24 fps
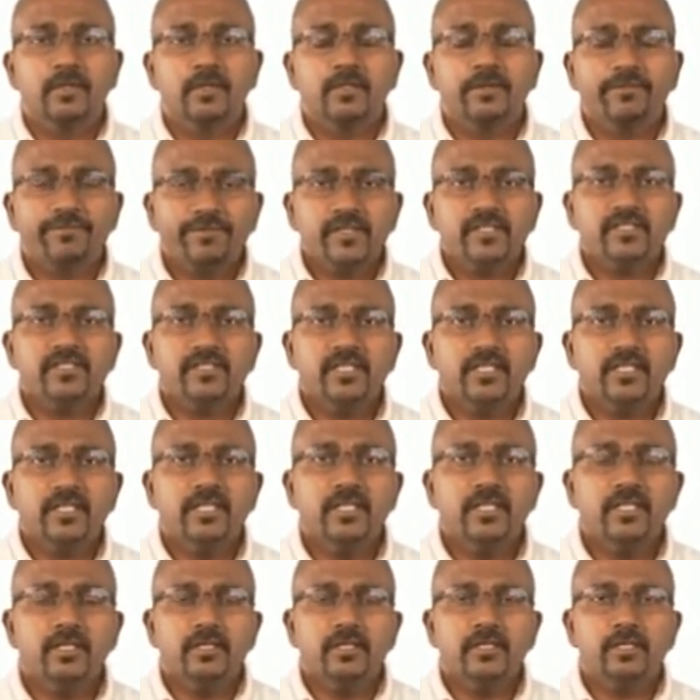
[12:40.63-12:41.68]
The first thing
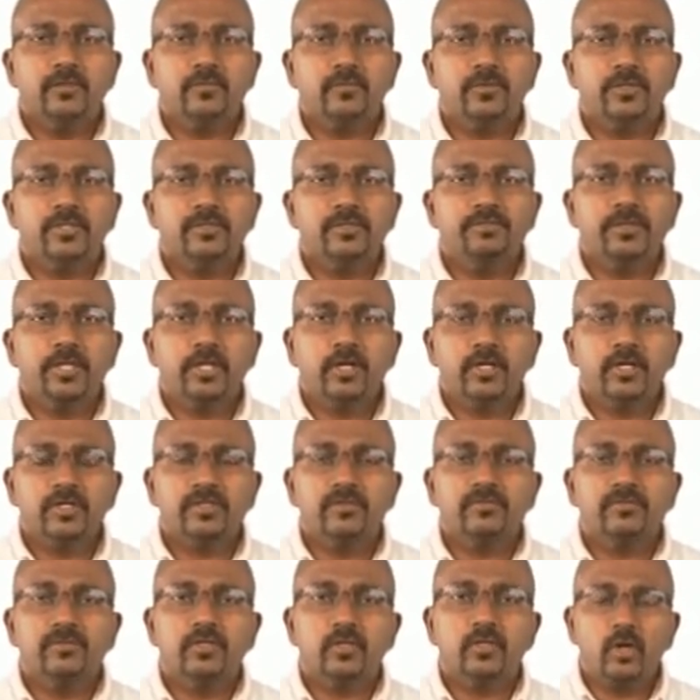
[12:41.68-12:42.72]
he learned was, because
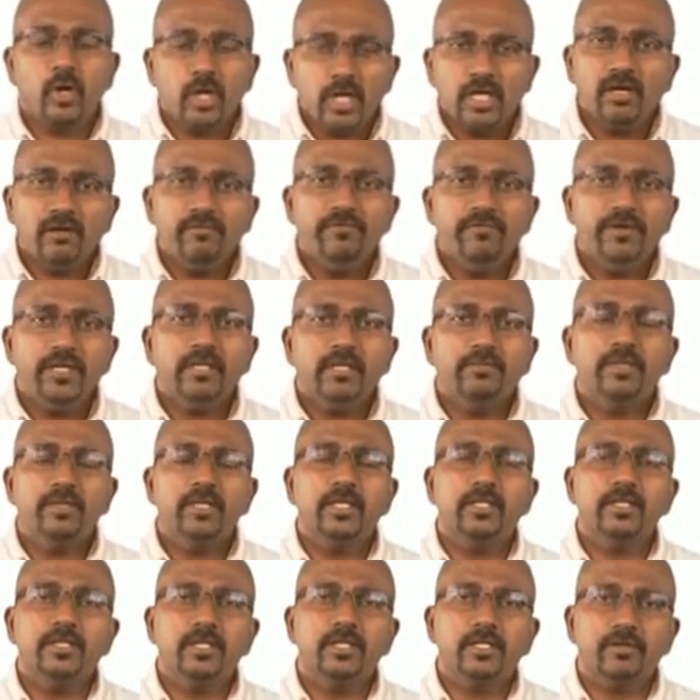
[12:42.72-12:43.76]
of the
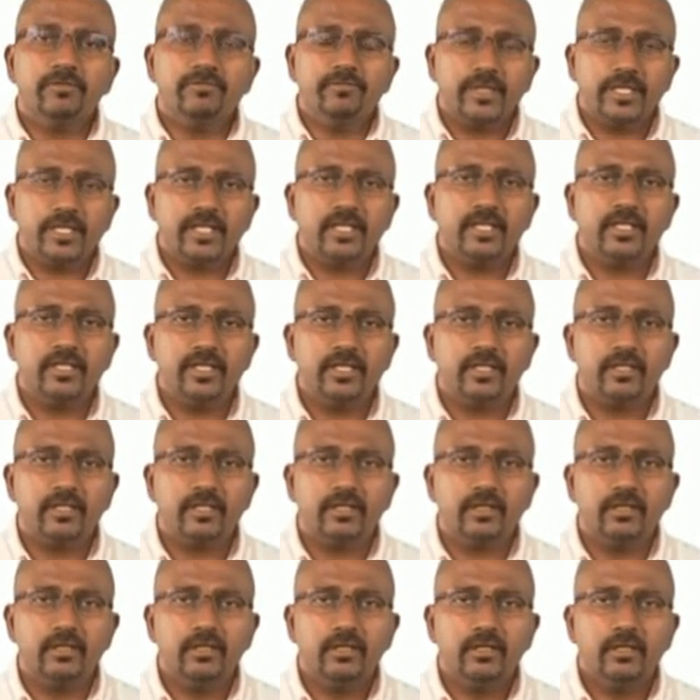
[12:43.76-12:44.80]
non-availability of
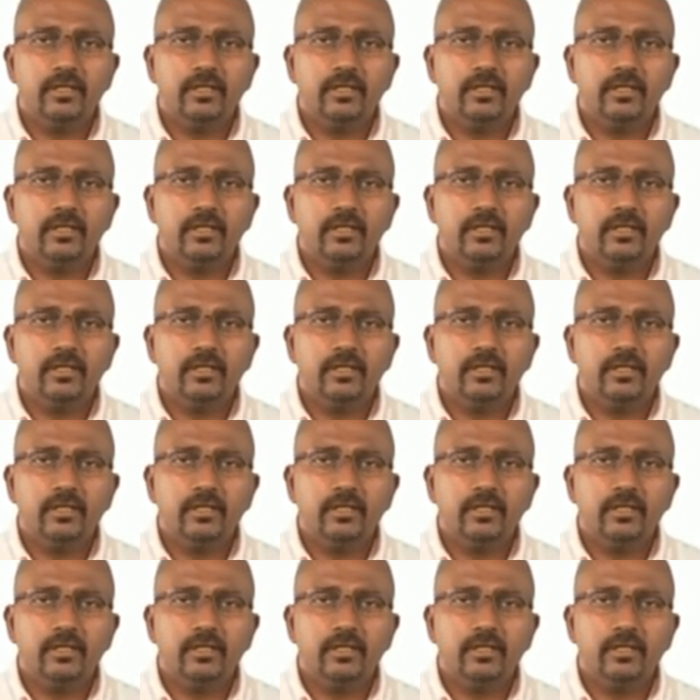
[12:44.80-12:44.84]
material